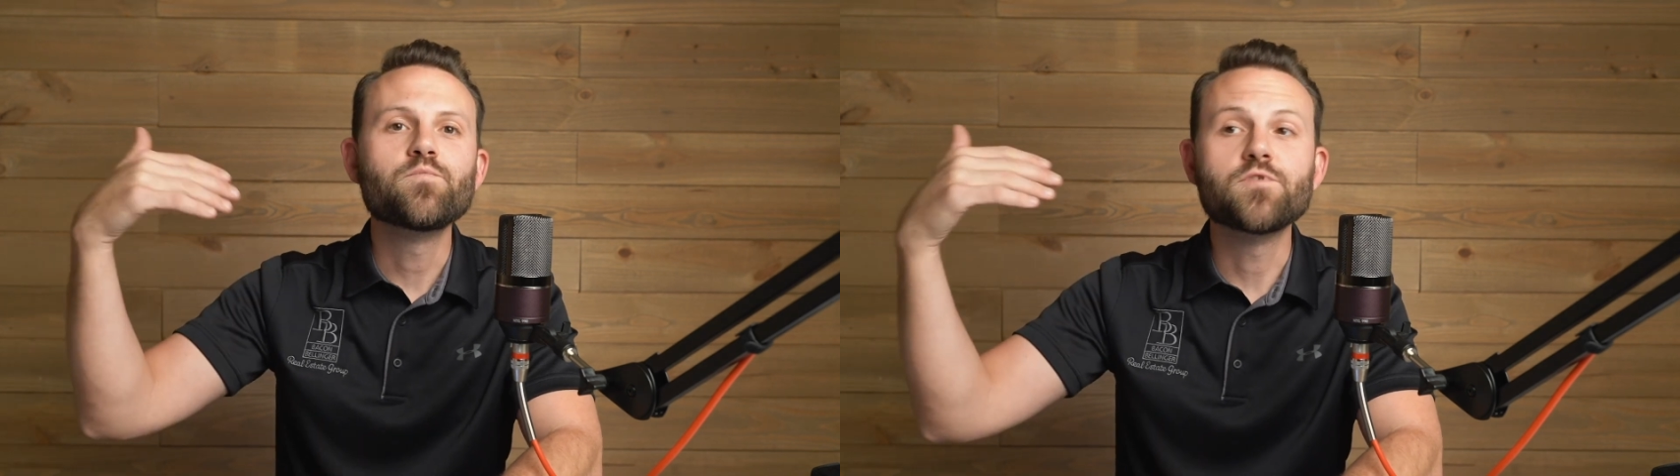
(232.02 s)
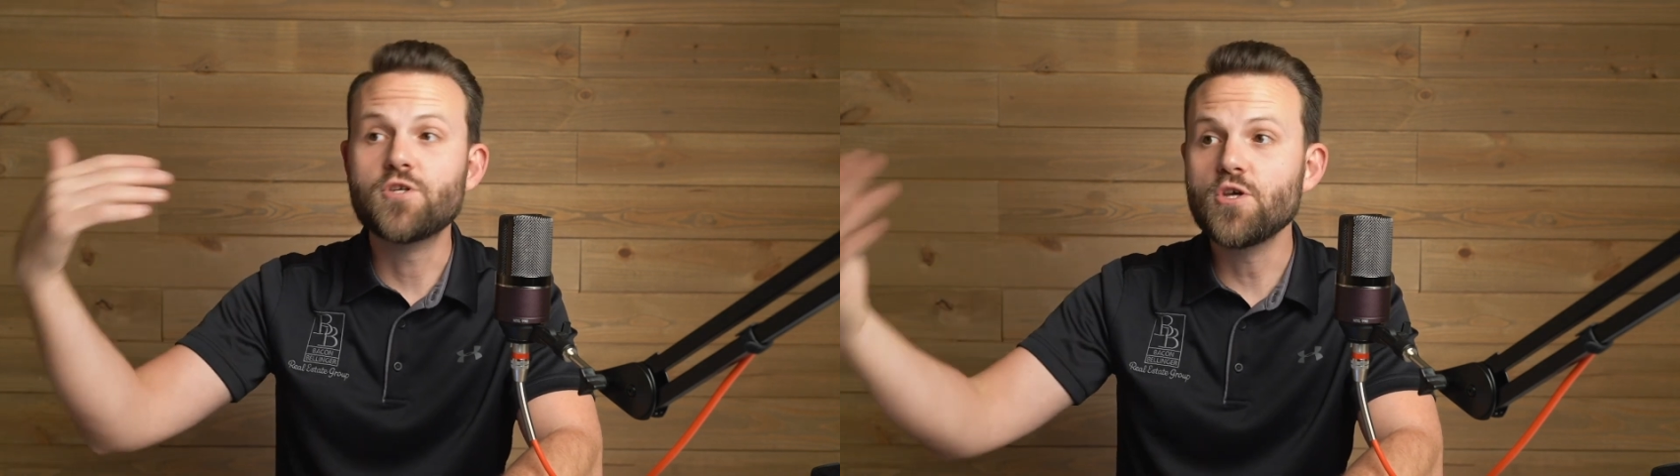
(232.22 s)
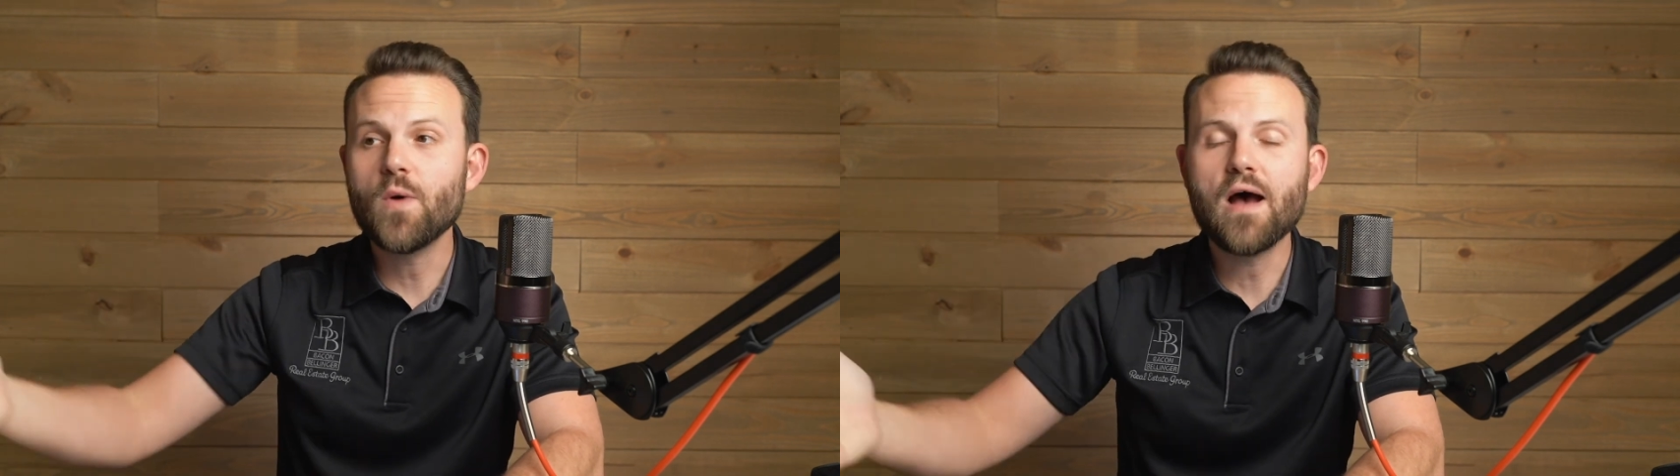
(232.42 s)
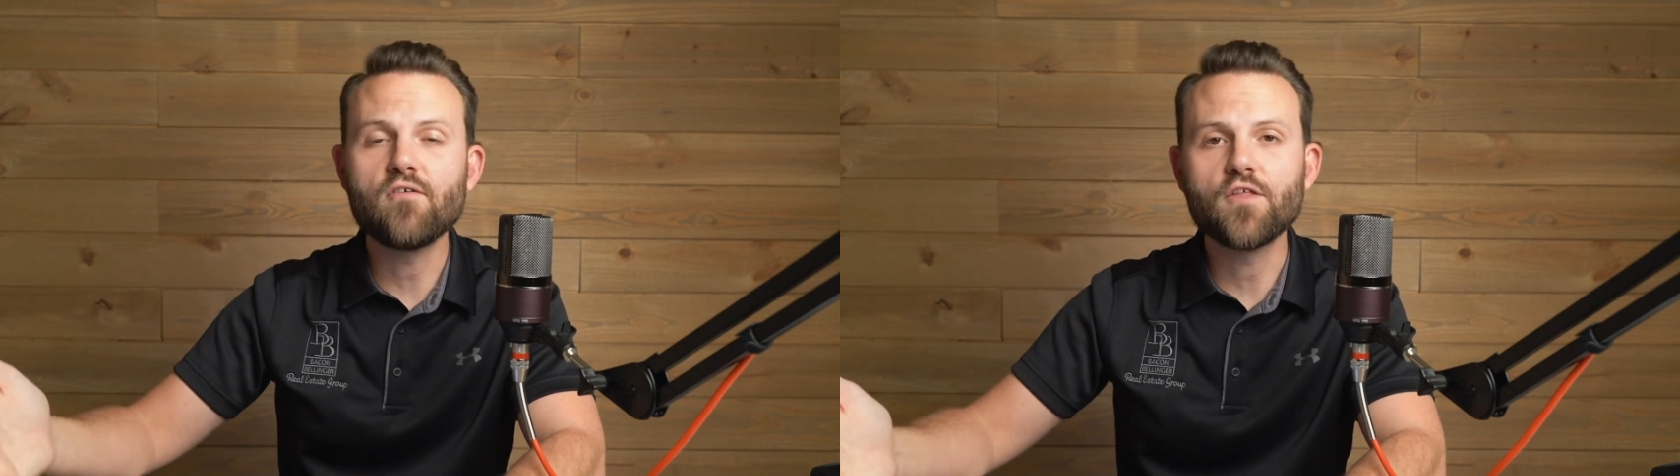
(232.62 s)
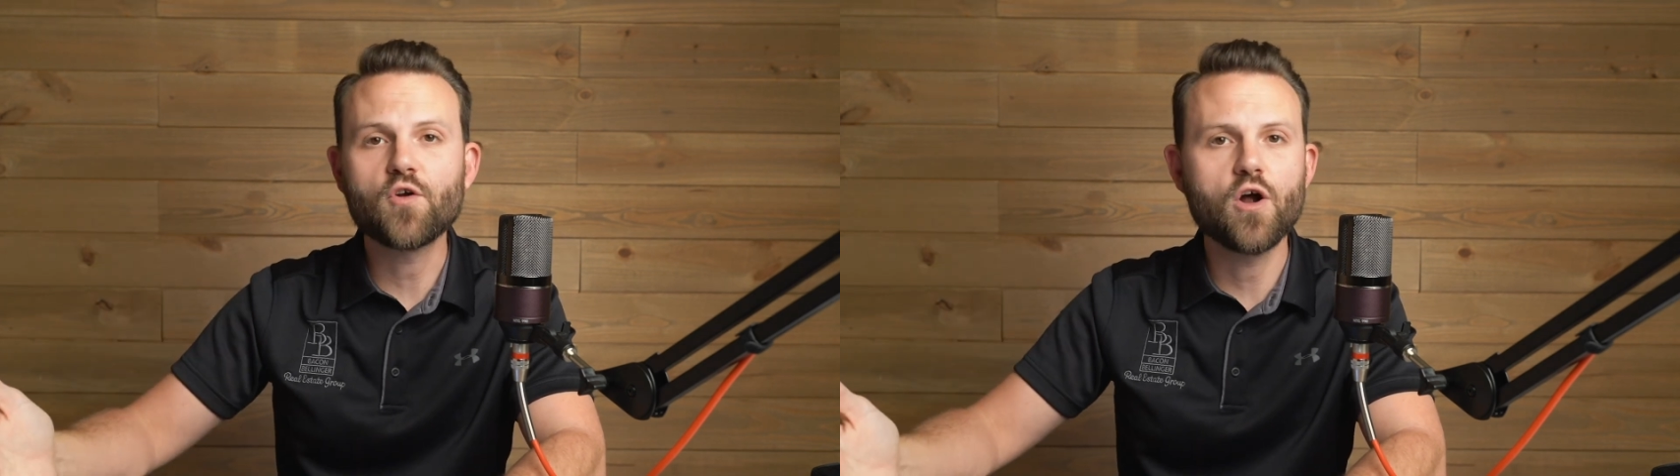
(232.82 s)
do you have
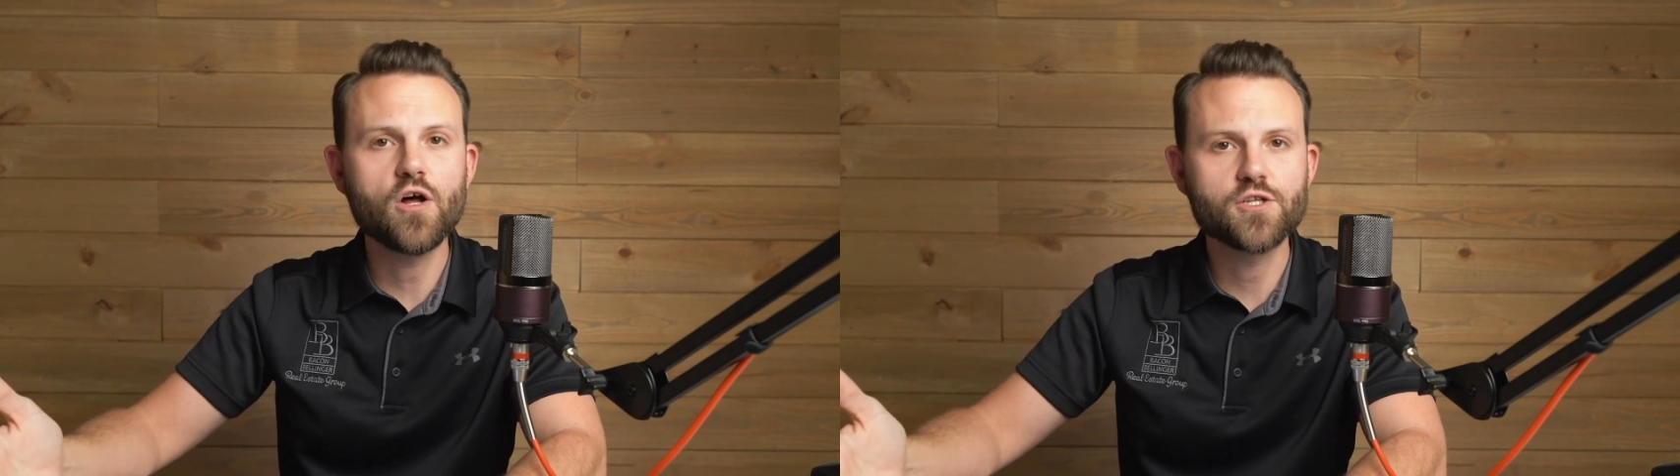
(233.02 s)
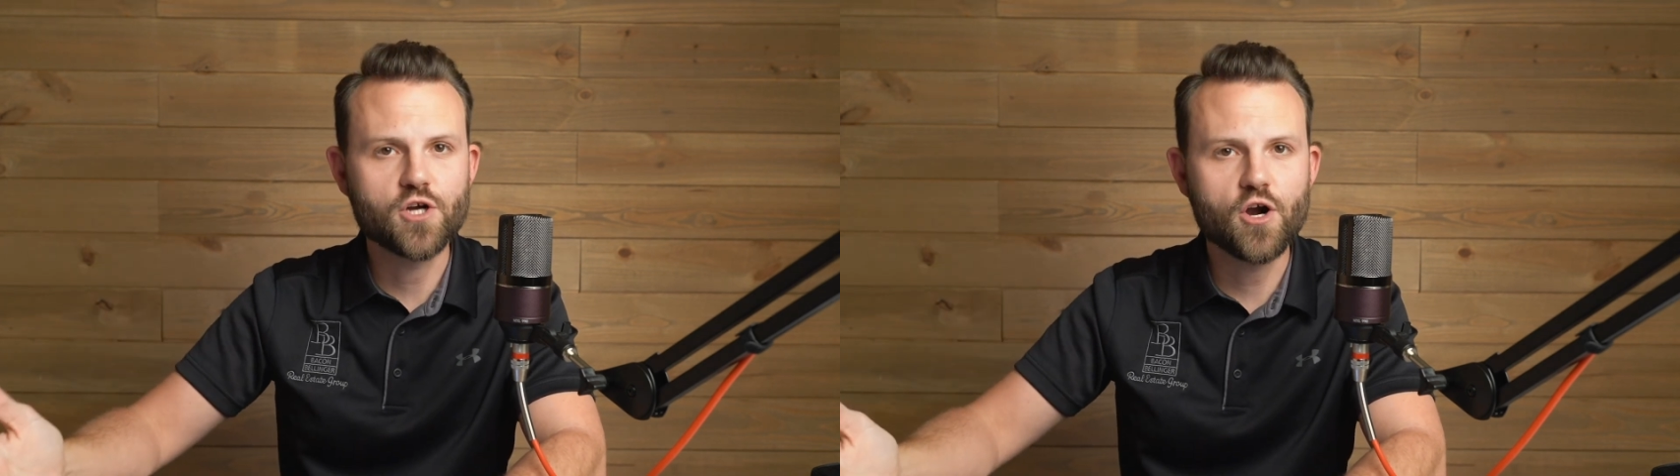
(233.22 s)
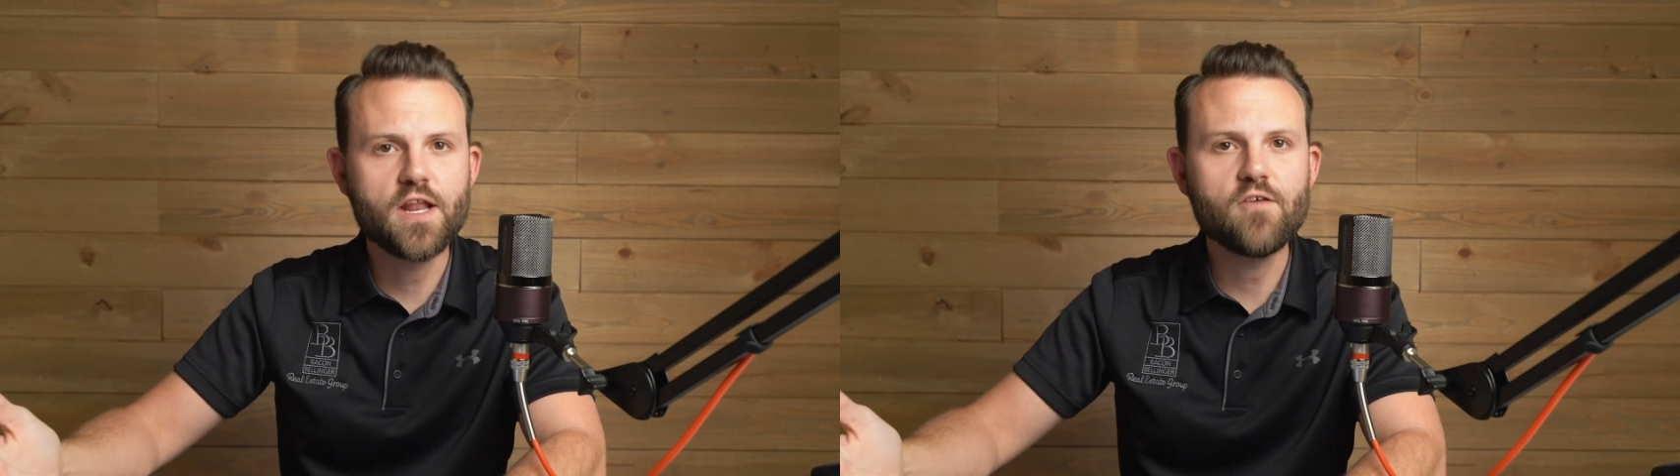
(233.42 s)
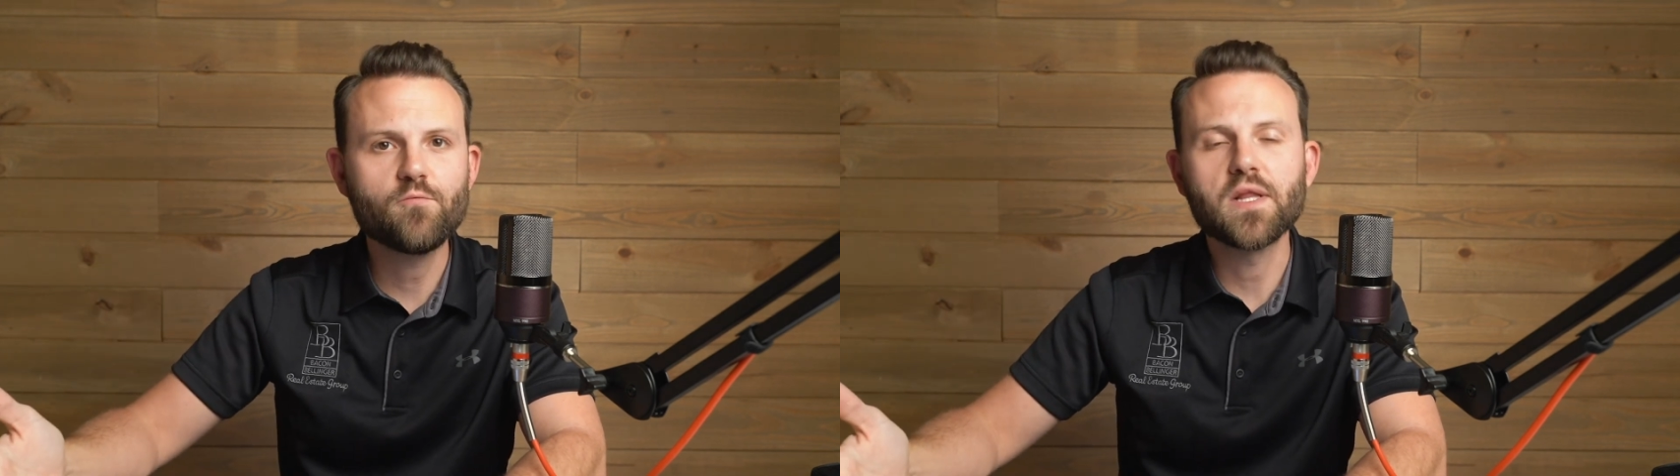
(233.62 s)
other alternative